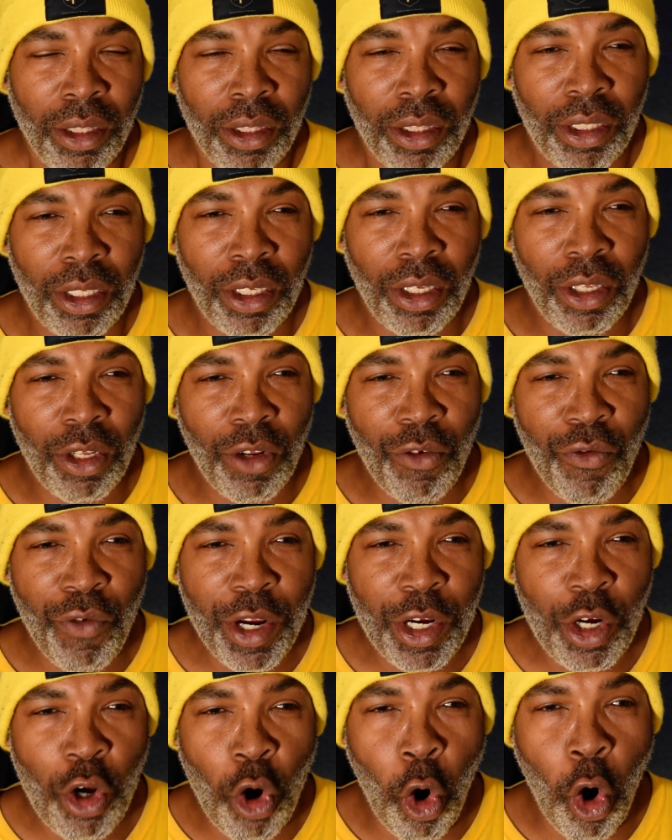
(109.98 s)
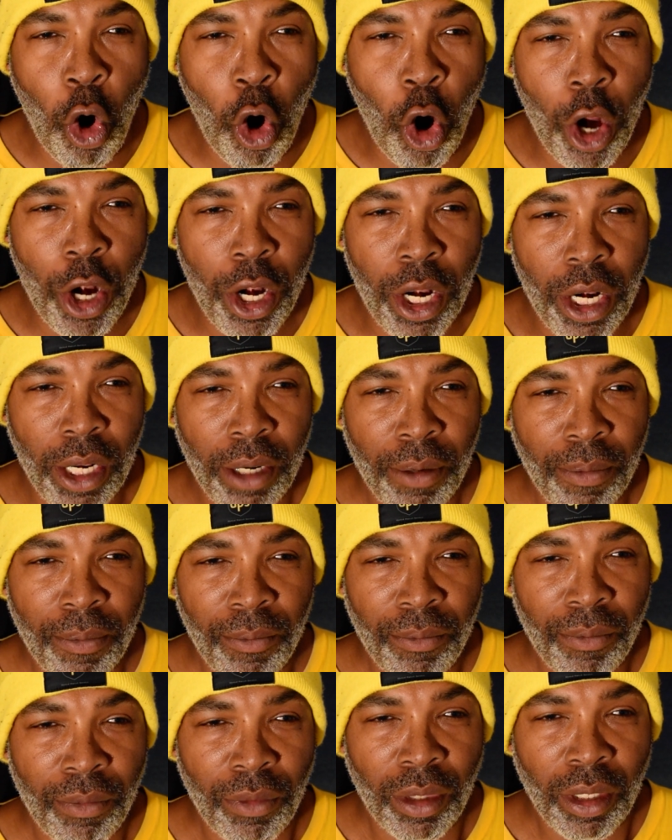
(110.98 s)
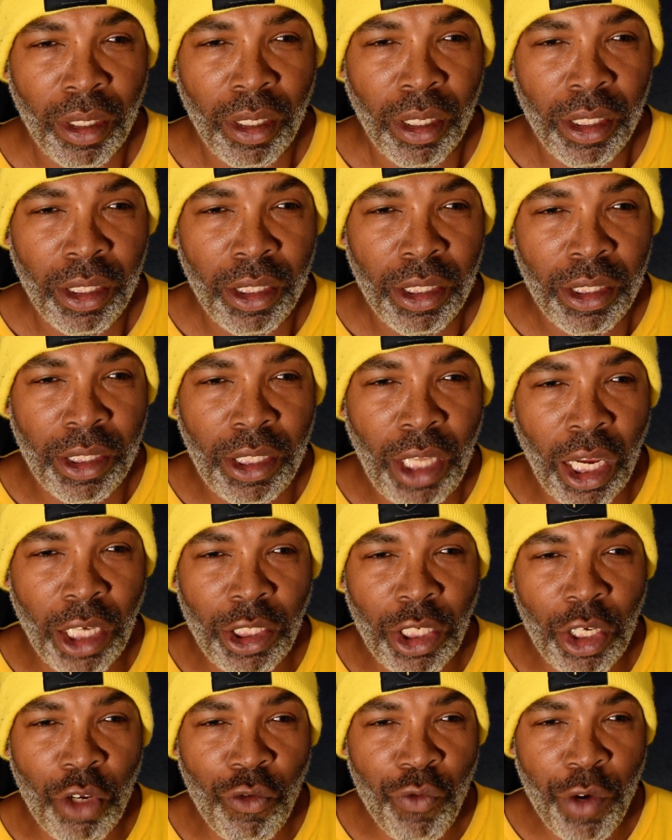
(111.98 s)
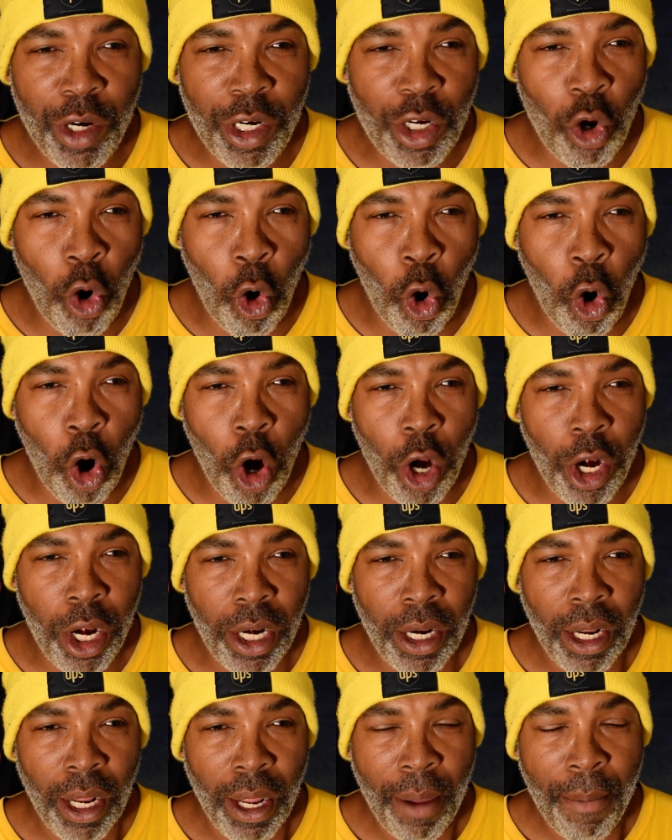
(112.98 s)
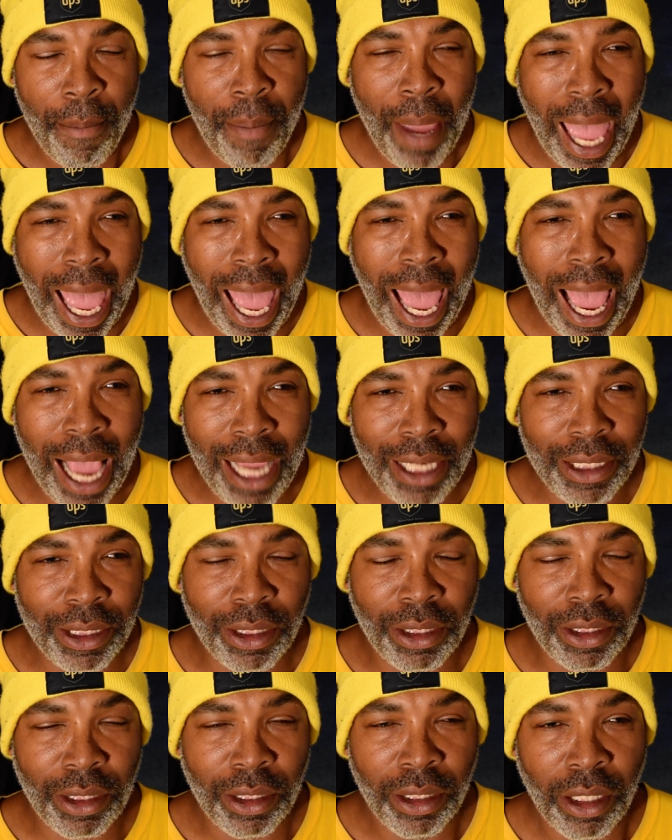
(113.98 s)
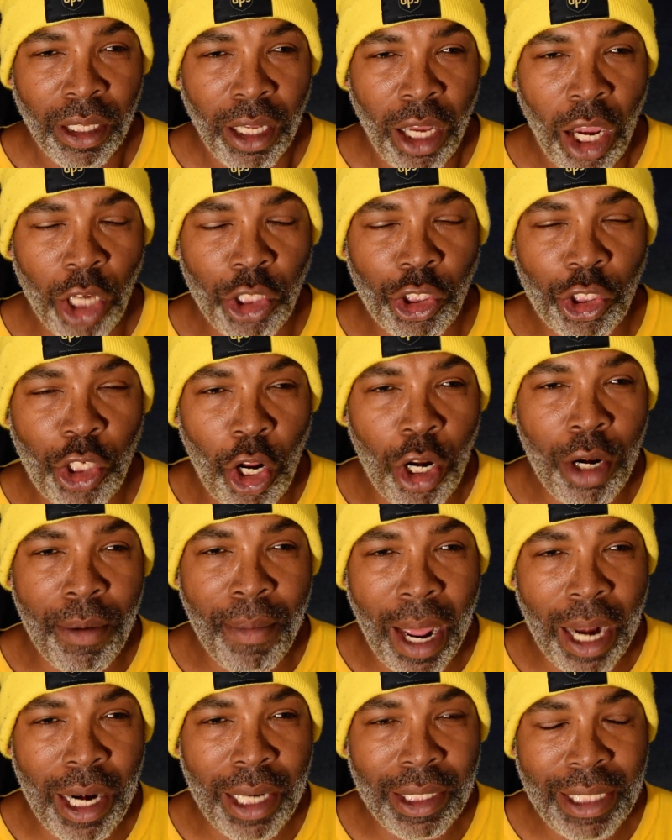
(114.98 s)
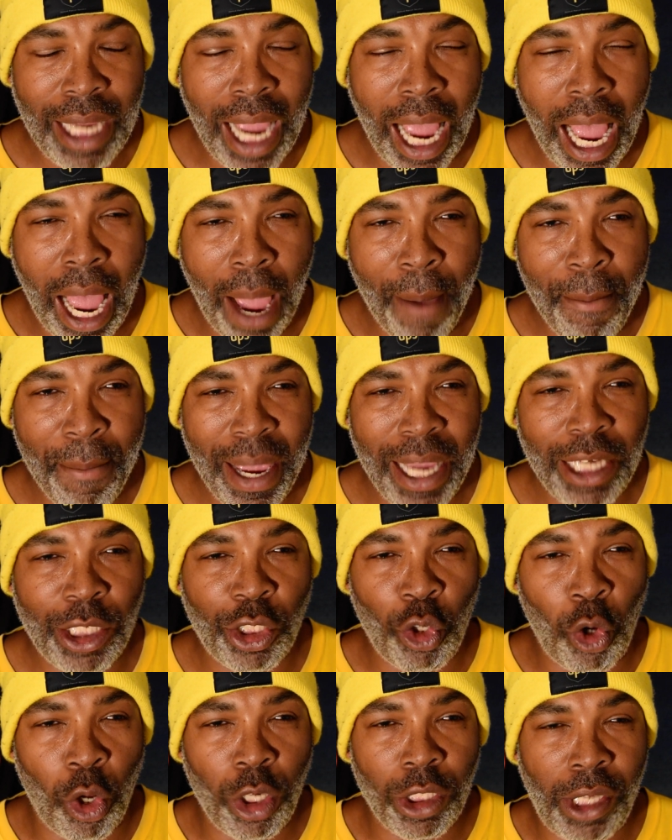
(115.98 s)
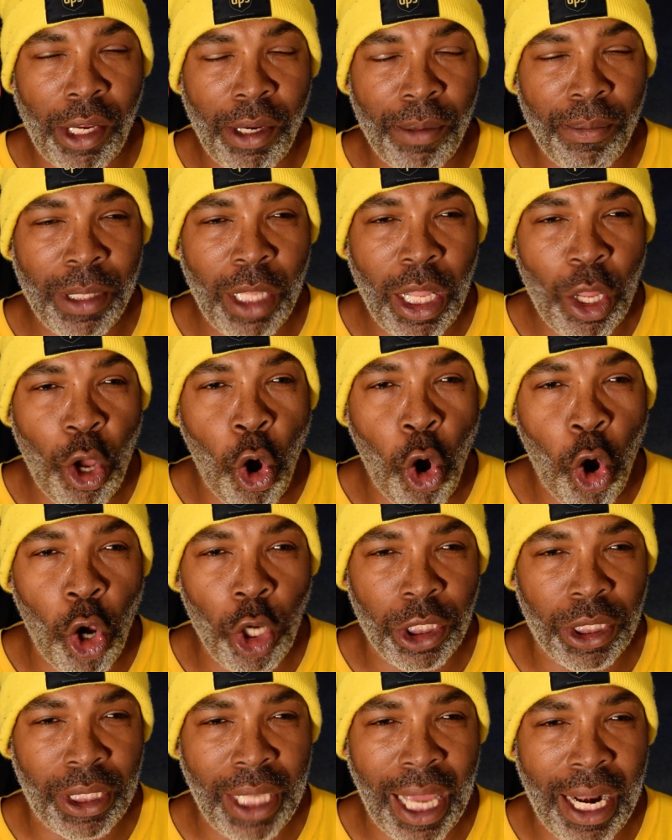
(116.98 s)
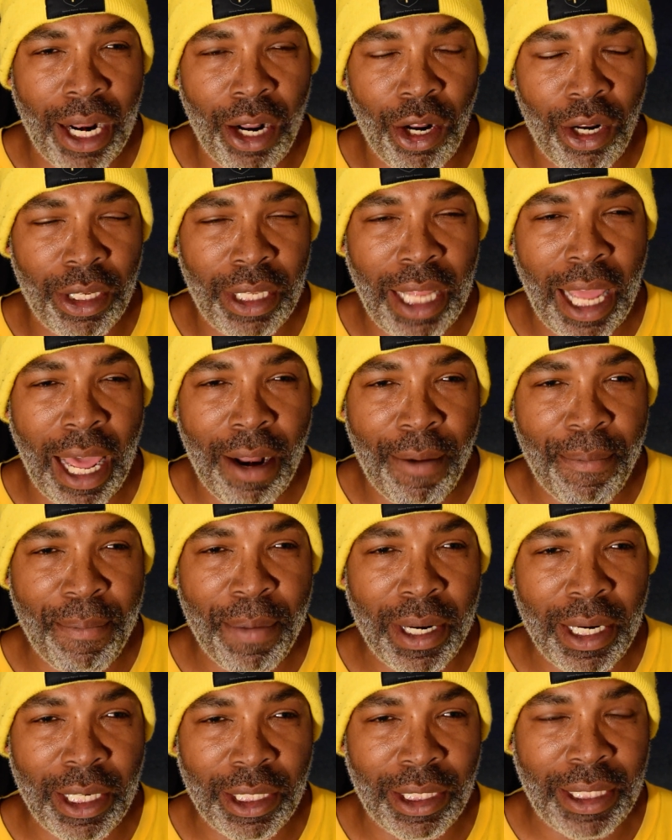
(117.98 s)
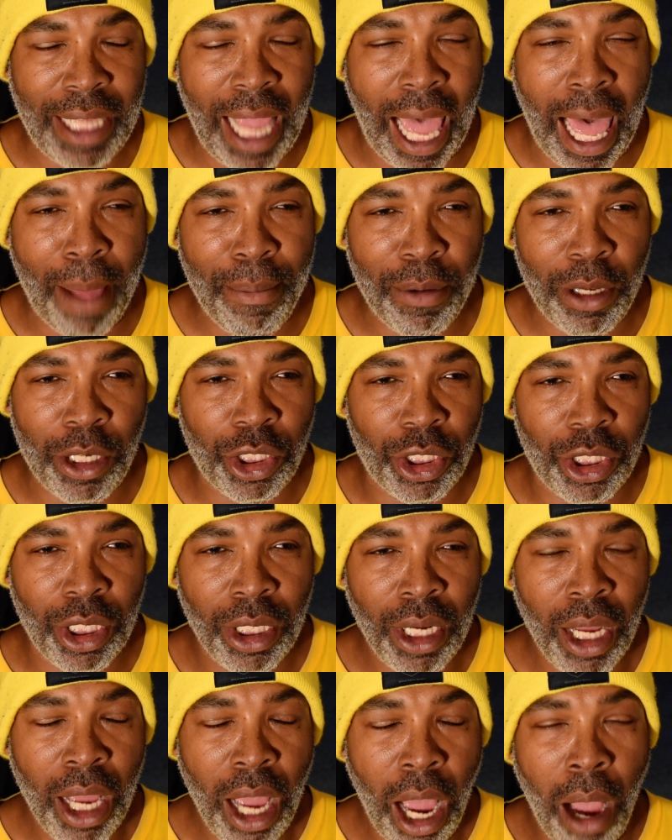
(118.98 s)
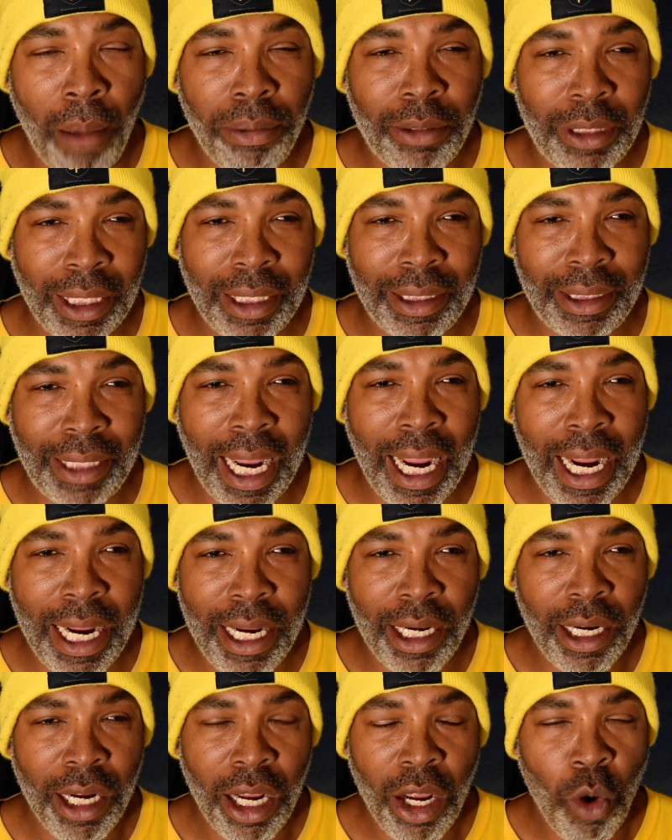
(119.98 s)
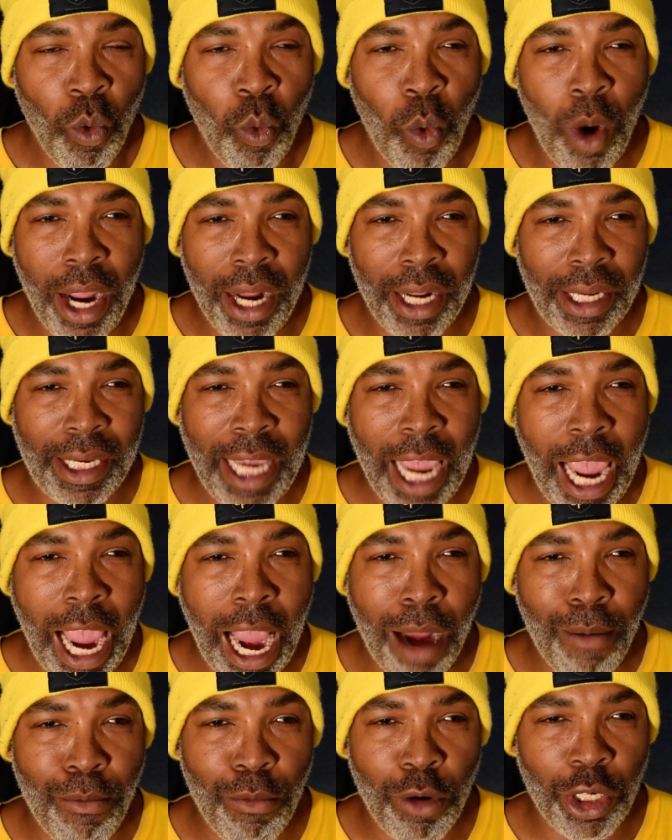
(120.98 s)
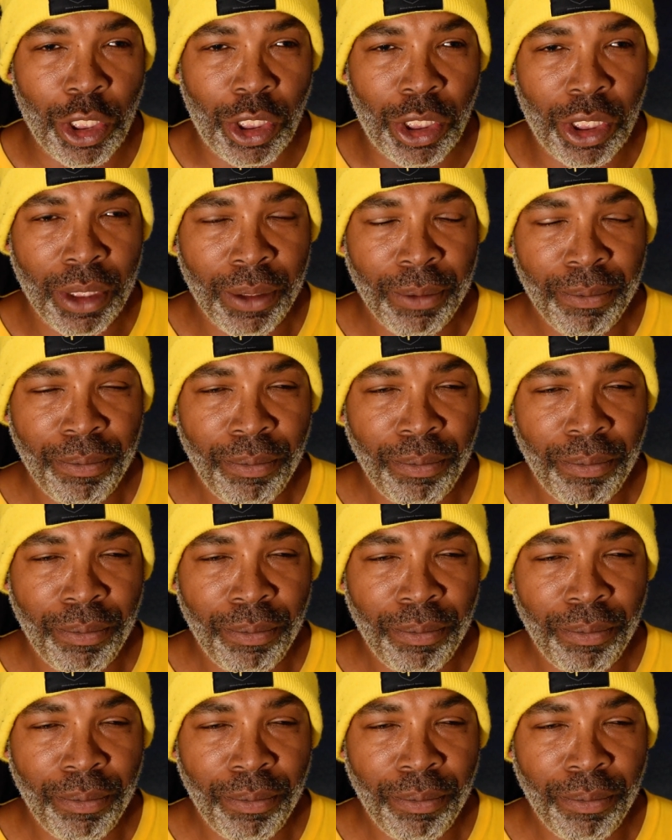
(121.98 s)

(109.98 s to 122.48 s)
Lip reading: the record doesn't record past a certain amount of time based on some laws that have been established up to date, where cameras